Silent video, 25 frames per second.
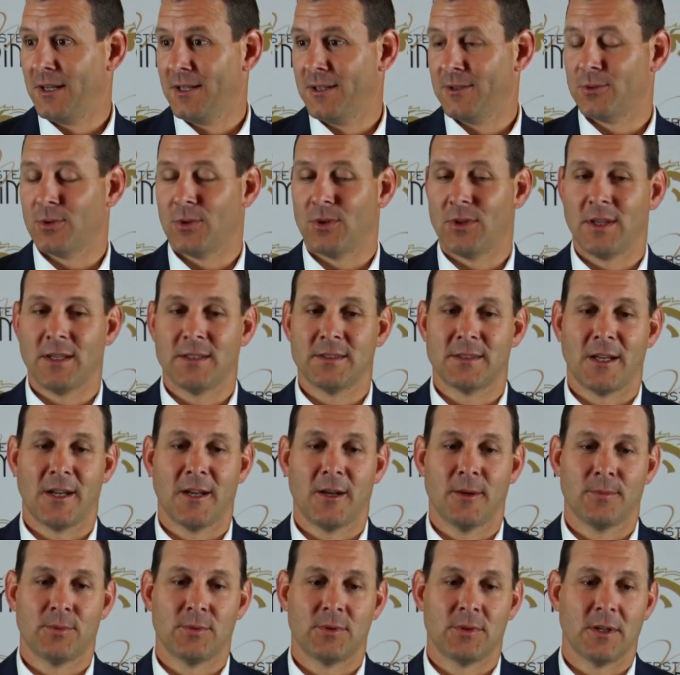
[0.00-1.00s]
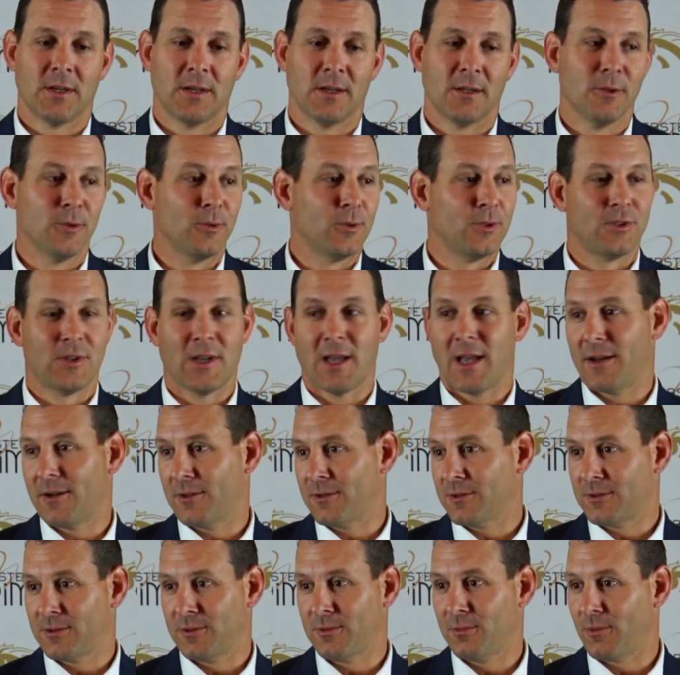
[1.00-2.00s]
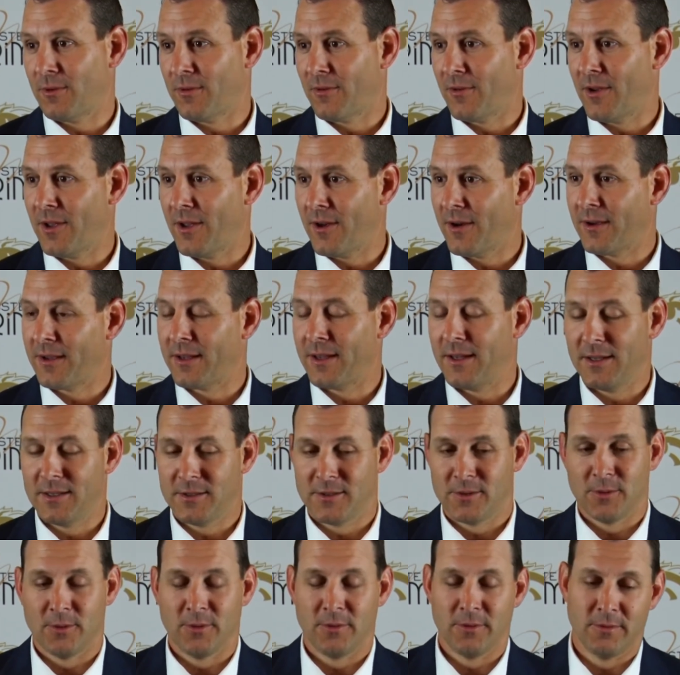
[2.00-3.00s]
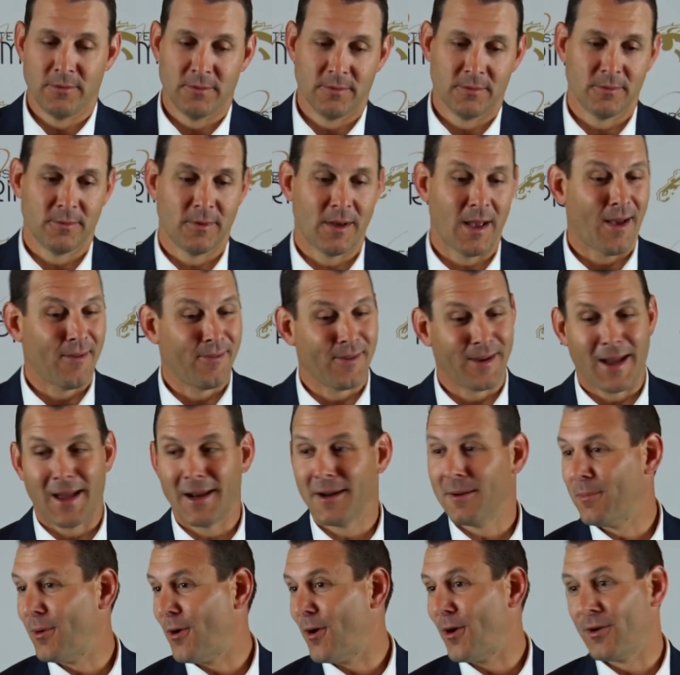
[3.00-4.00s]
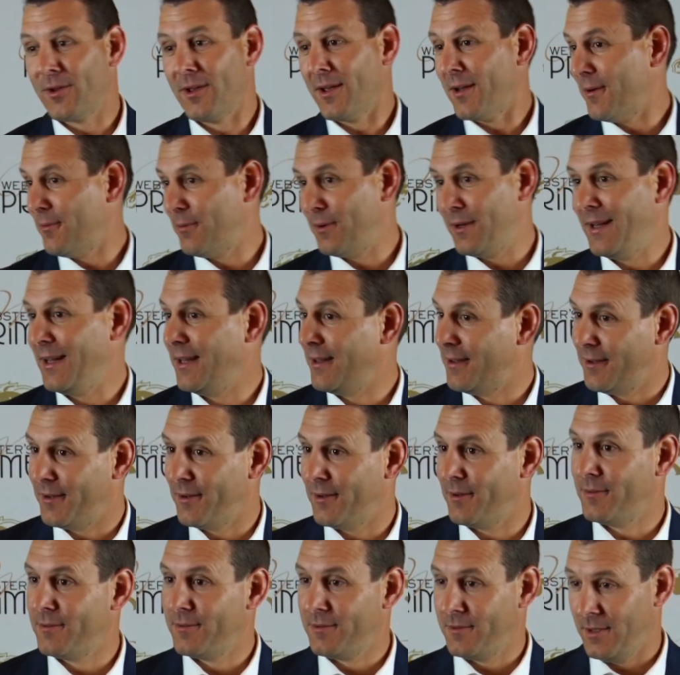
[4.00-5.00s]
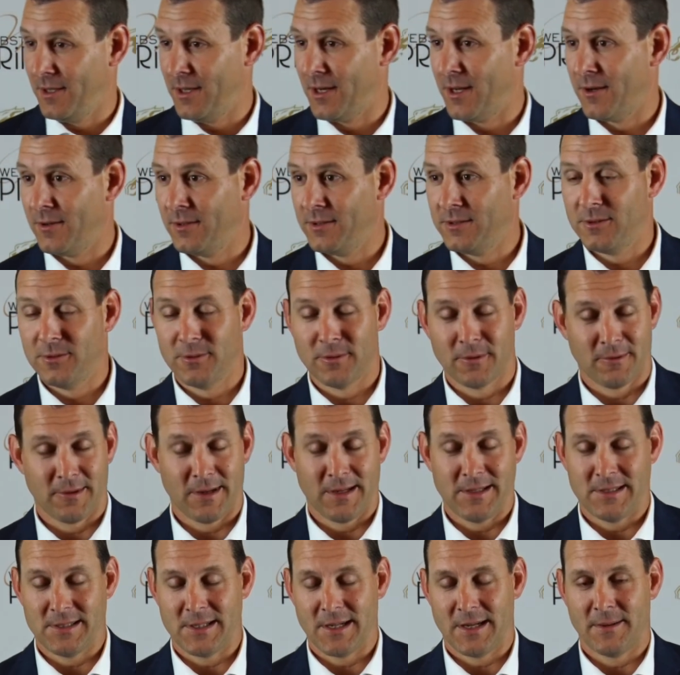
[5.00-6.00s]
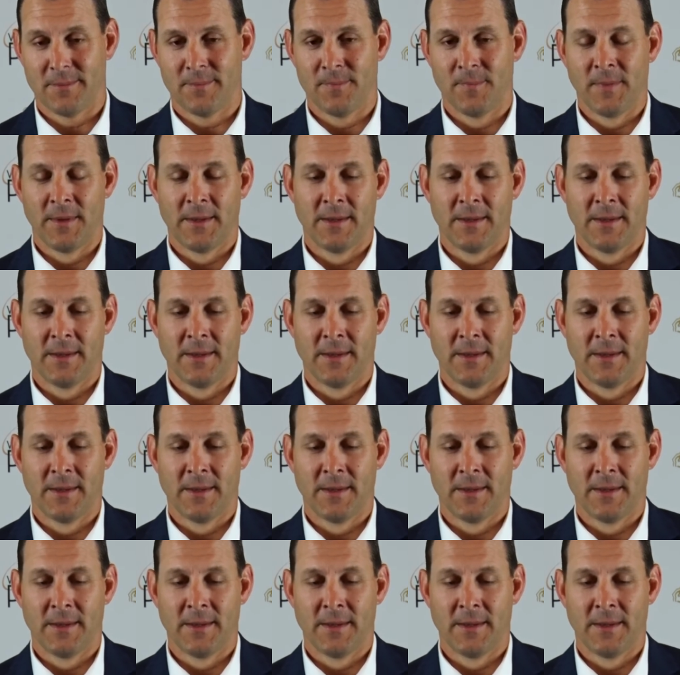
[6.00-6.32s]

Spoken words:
It's one of the things that helps Luke Sanders, who's one of our young kids who haven't gotten a ball yet. We need to. You know, he's doing a great job.